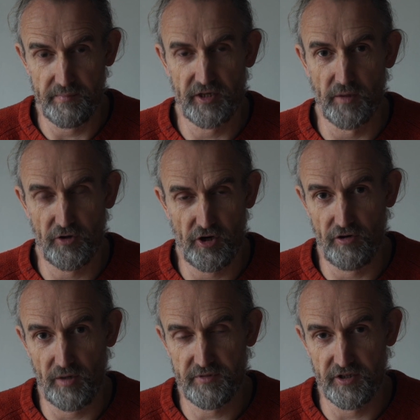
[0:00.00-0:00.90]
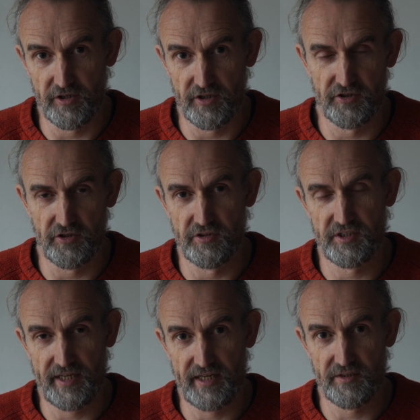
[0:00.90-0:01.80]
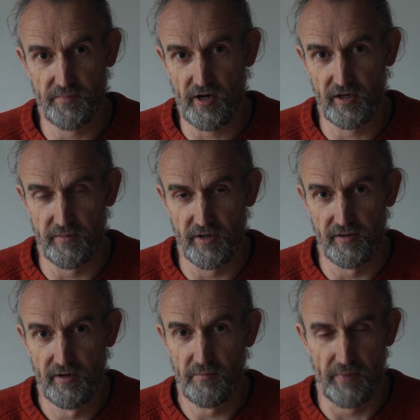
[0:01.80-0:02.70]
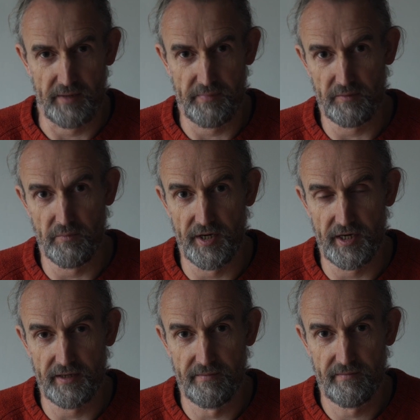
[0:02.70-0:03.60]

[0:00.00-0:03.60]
become corrupted as soon as they enter Parliament by big money.